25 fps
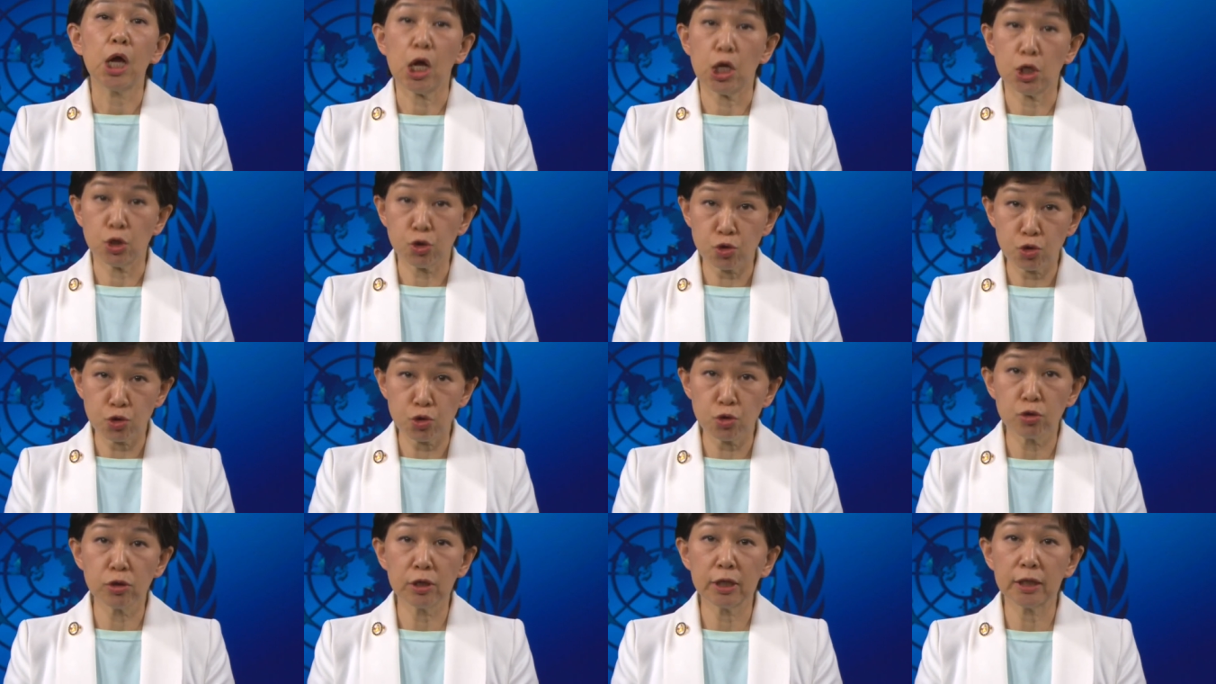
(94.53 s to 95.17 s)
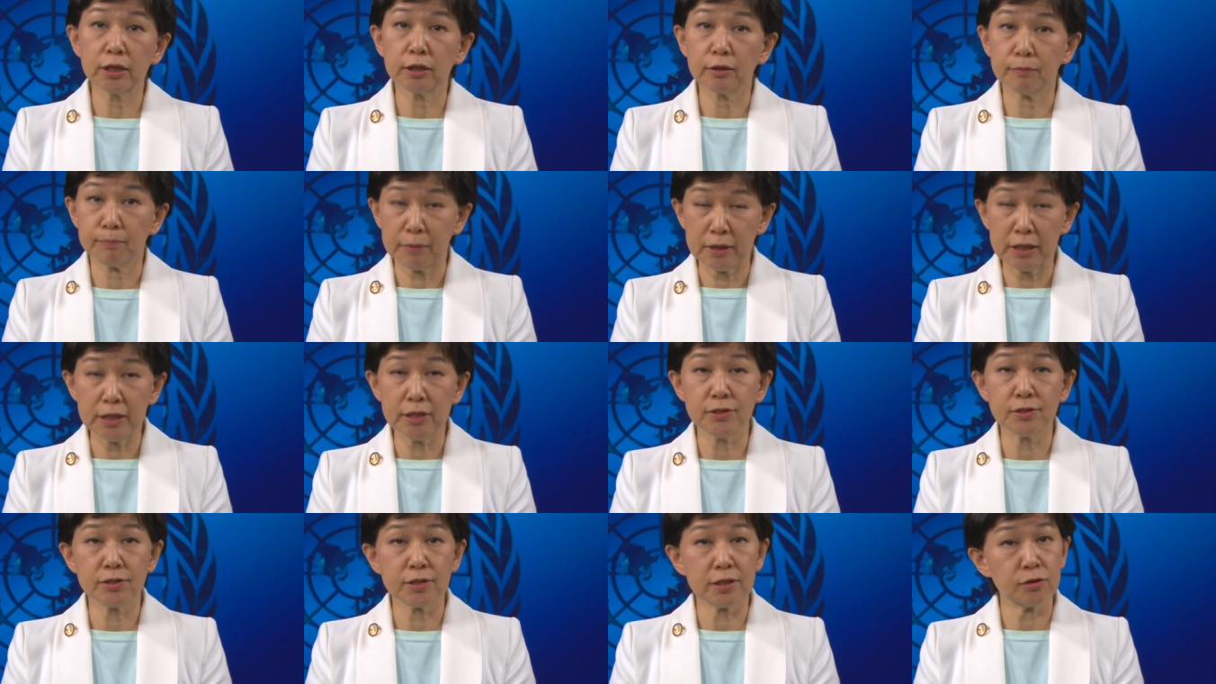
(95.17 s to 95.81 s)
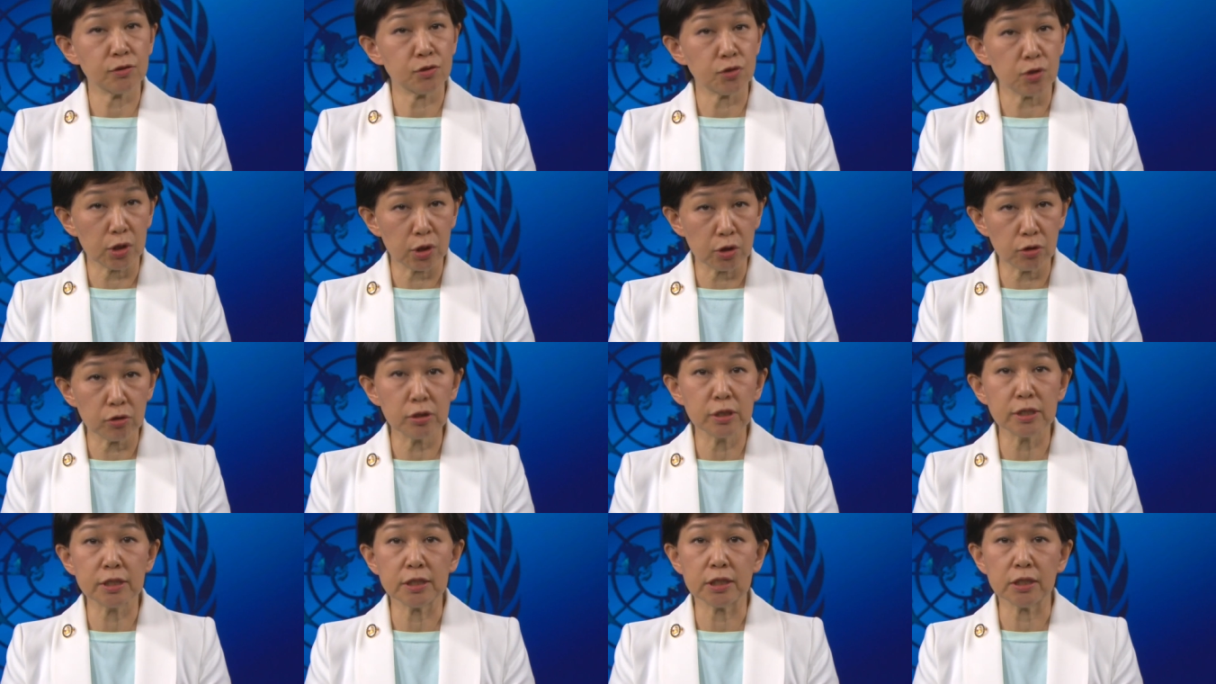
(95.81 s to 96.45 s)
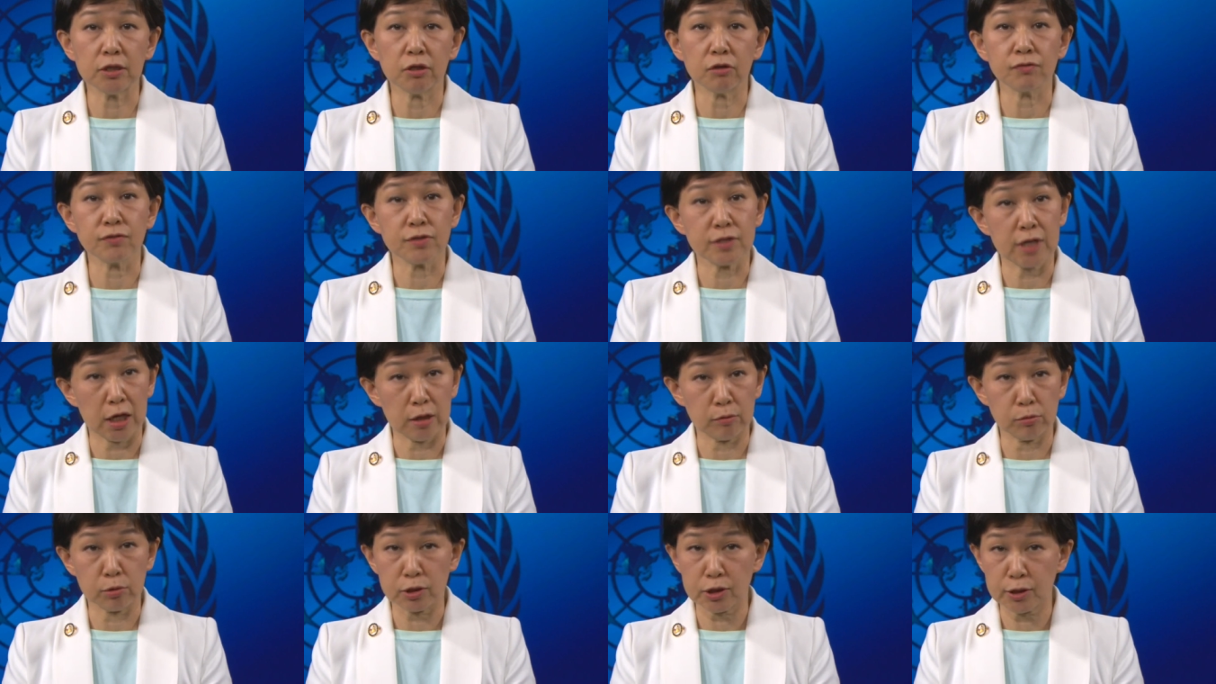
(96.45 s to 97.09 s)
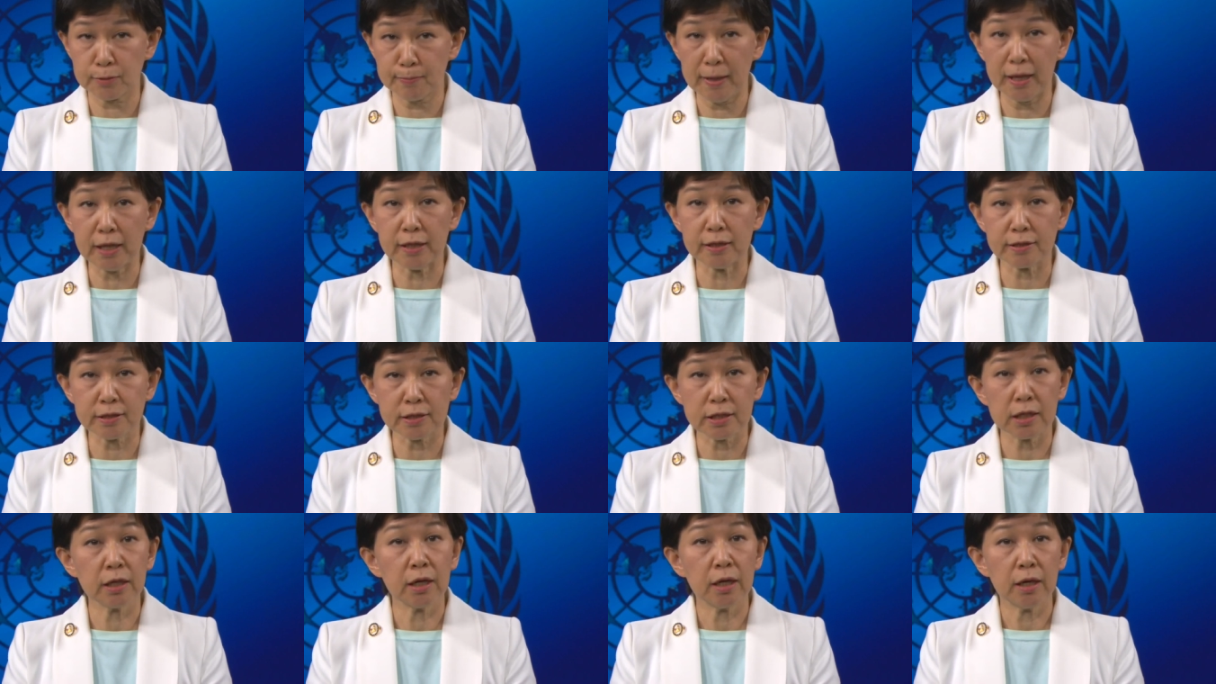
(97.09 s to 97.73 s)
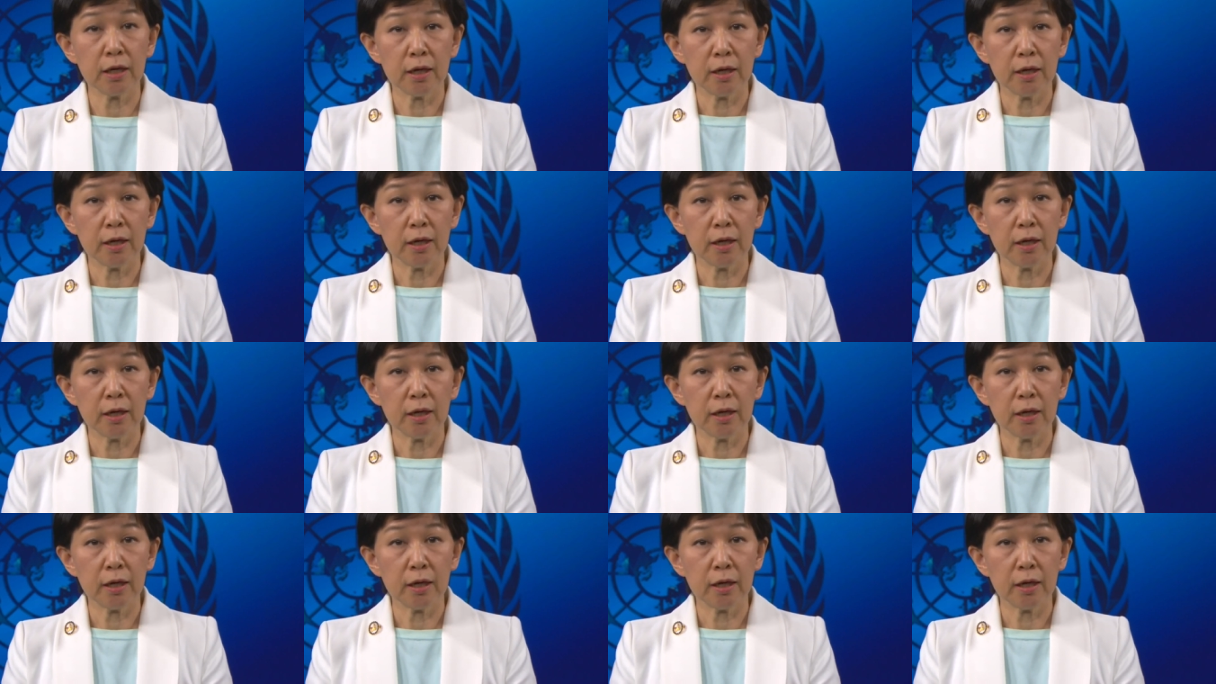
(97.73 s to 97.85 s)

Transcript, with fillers: ensuring the peace and security of cyberspace